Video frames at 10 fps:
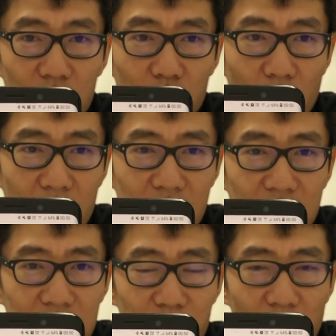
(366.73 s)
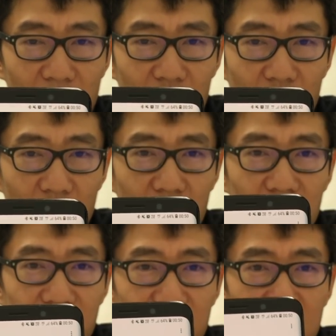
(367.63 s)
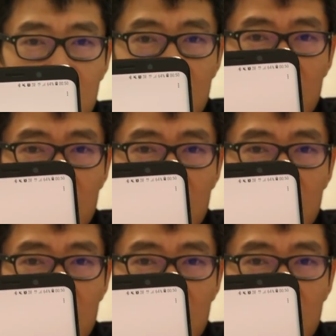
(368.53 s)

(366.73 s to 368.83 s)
where the display curves